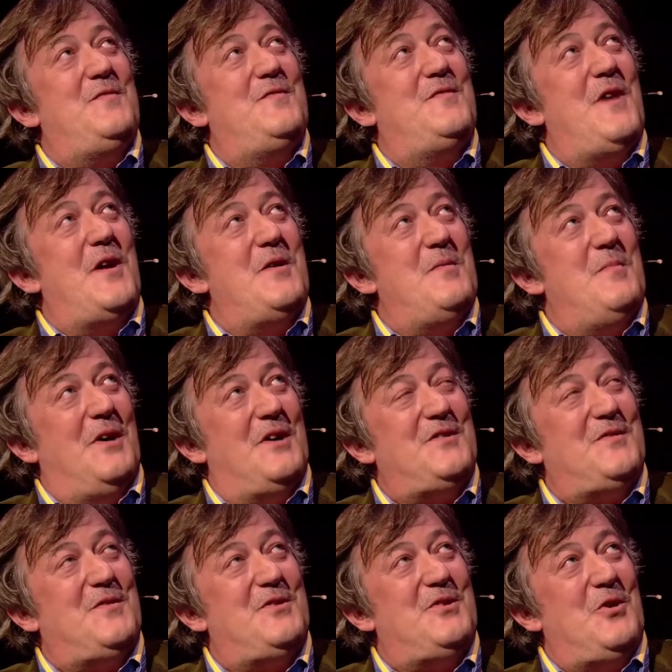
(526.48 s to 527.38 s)
you very
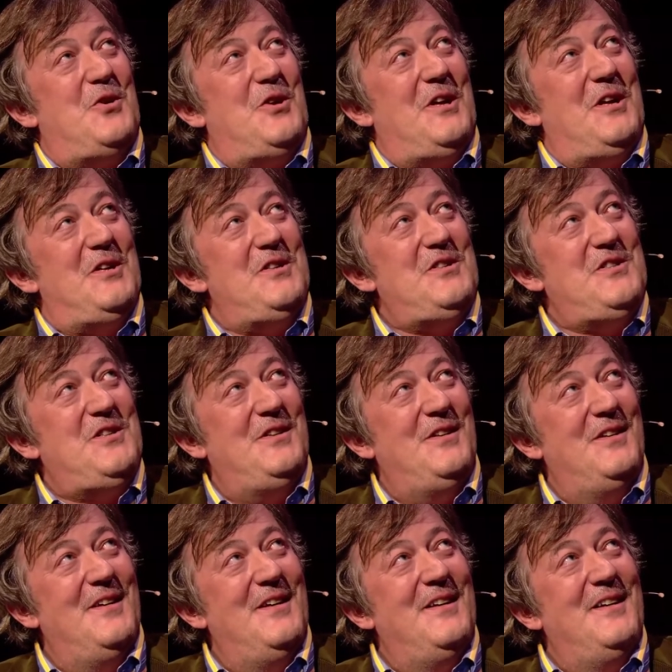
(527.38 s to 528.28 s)
much for joining us.
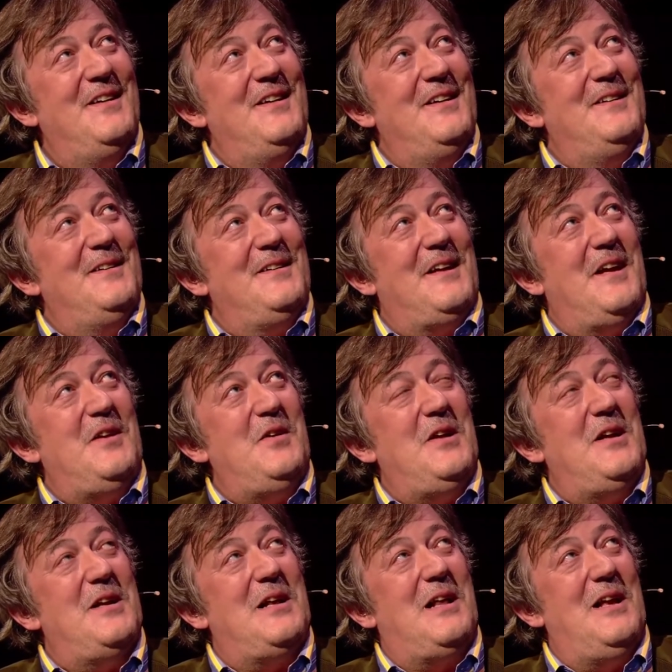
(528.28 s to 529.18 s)
Can
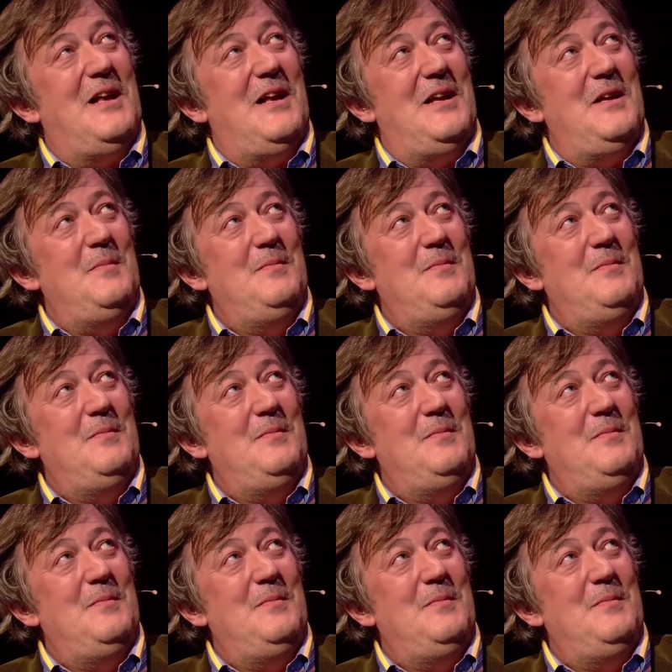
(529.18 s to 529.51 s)
you hear clearly?